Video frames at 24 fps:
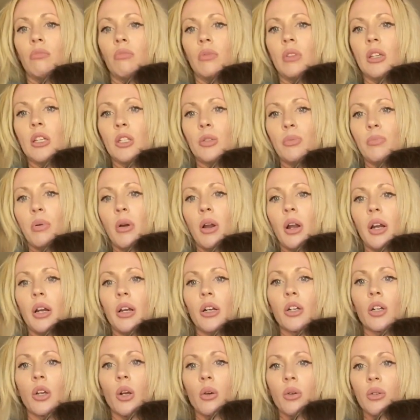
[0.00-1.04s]
This
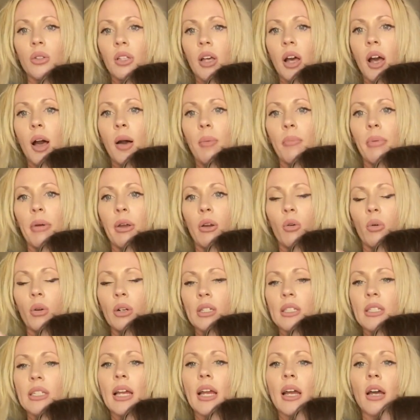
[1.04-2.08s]
part goes up or
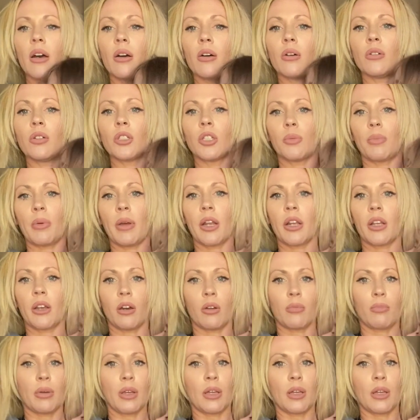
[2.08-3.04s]
down depending on